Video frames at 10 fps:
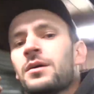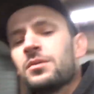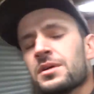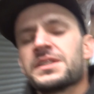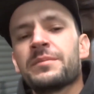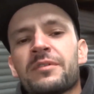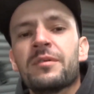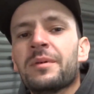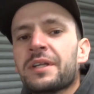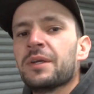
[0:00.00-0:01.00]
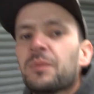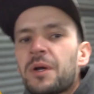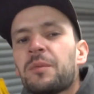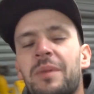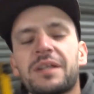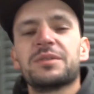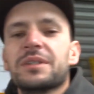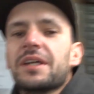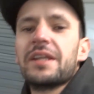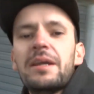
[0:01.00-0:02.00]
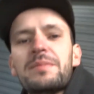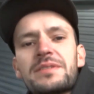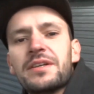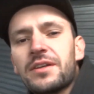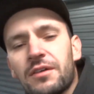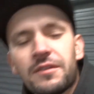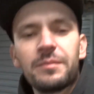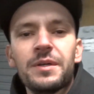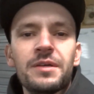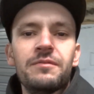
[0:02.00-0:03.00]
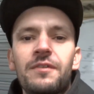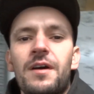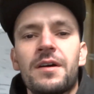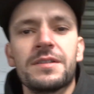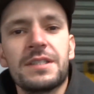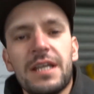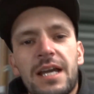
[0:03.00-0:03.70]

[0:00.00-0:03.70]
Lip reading: What's up everybody, welcome back to another episode of the Burb Files.